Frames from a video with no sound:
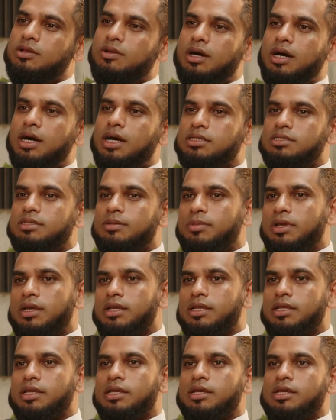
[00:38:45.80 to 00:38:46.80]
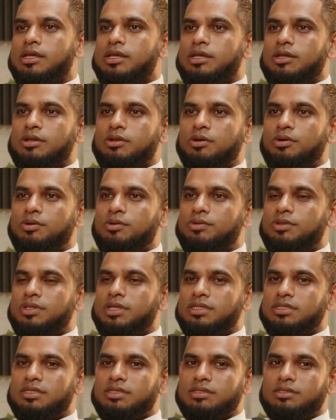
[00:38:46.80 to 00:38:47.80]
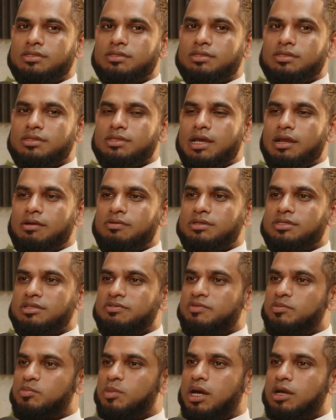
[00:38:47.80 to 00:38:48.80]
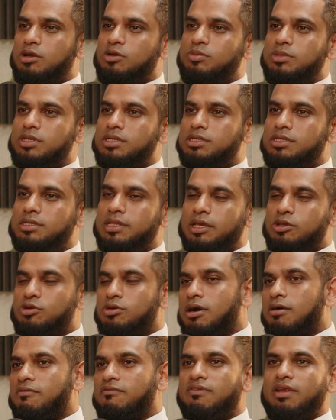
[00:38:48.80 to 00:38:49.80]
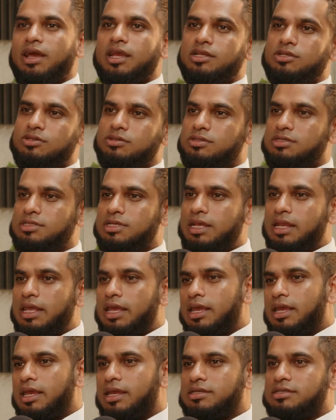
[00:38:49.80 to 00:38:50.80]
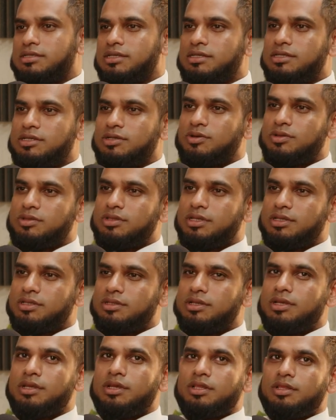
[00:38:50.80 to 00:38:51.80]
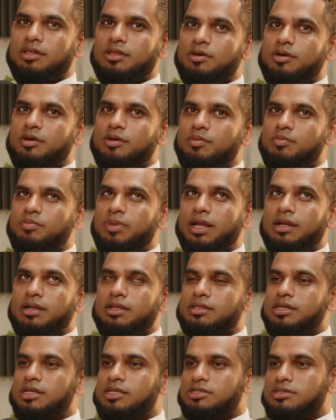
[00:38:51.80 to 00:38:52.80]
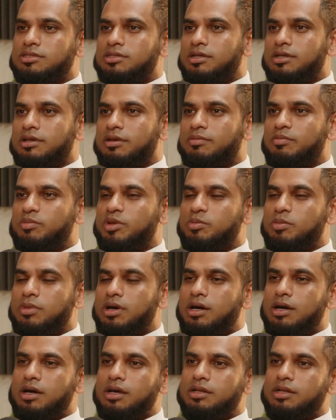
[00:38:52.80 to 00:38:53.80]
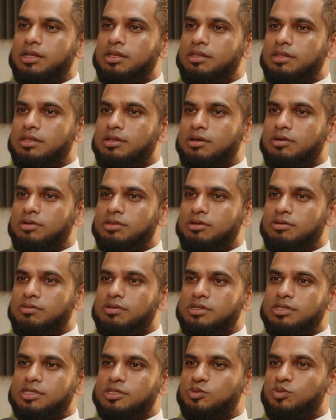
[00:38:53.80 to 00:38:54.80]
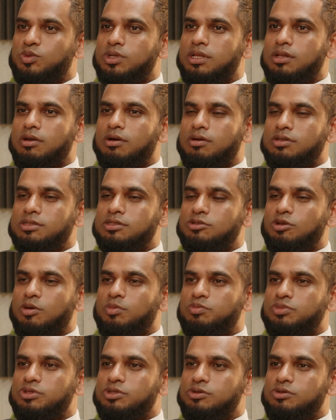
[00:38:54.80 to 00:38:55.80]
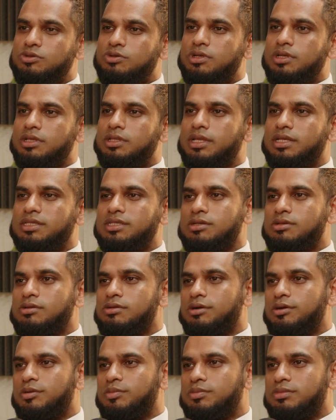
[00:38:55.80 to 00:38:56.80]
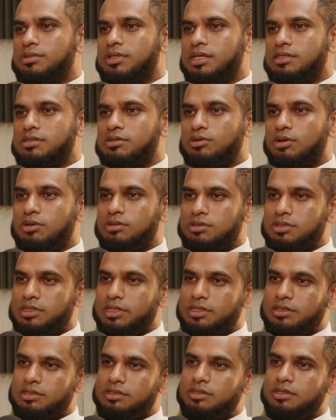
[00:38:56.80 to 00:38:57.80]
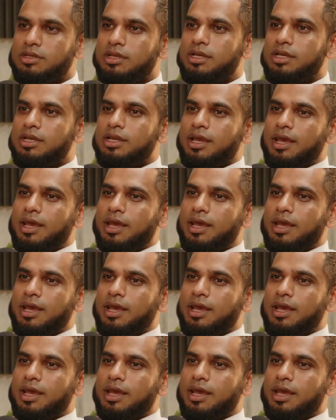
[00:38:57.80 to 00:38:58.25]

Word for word: you know I asked them, hey, you know there's this narrative in my community that you can't fly into Sylhet and you know the the Bangladesh uh, Biman and the authorities will stop you they said no that's nonsense